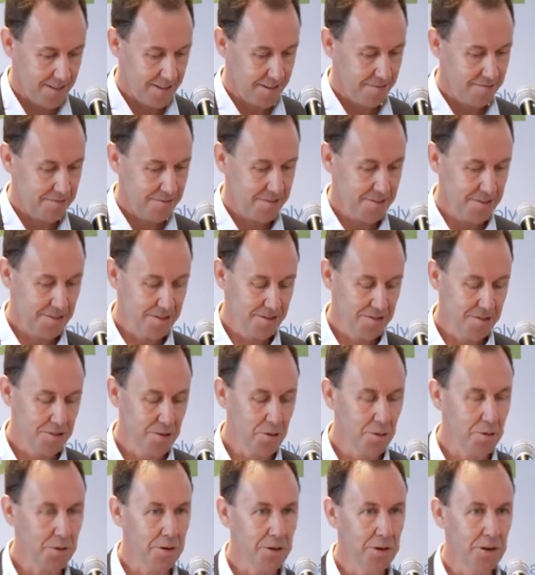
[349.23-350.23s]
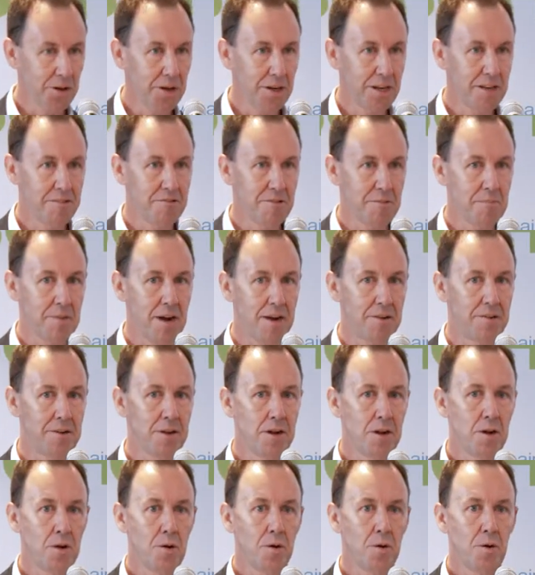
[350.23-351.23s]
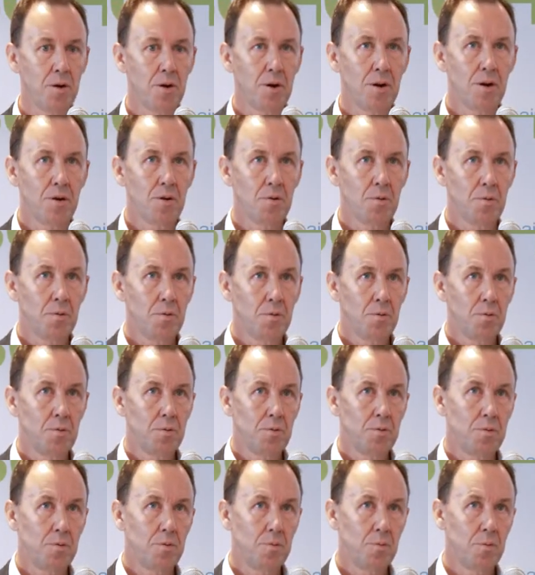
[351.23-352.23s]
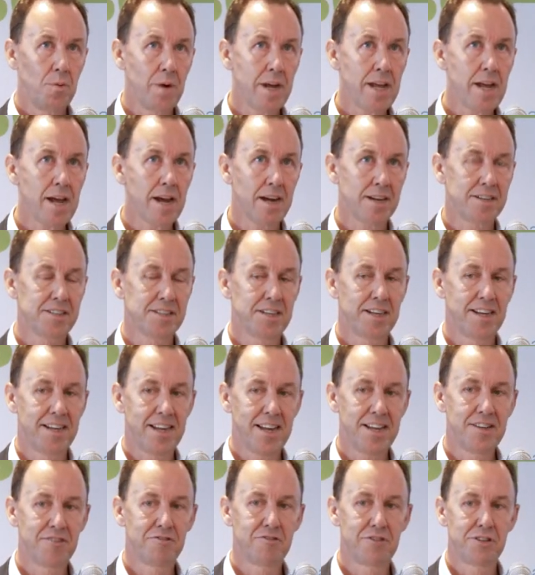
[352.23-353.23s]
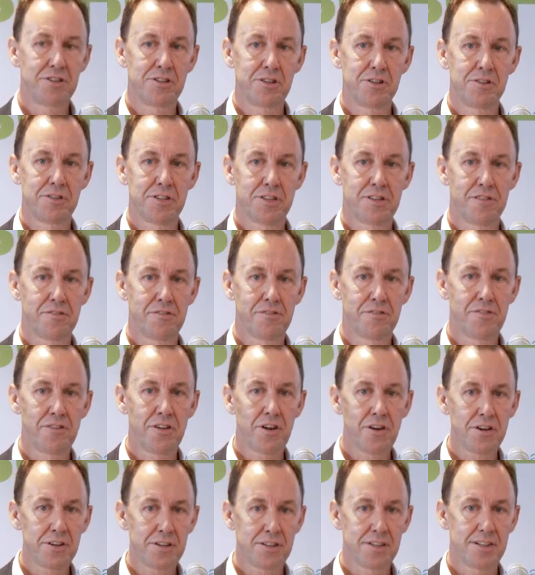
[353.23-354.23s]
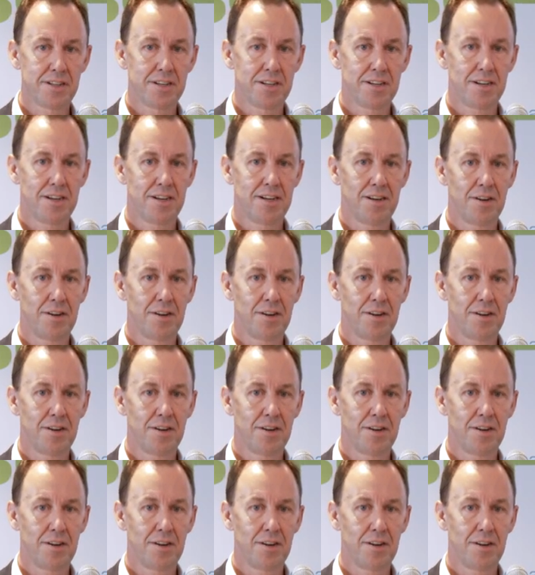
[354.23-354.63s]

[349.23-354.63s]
I was talking earlier about, we actually introduced the first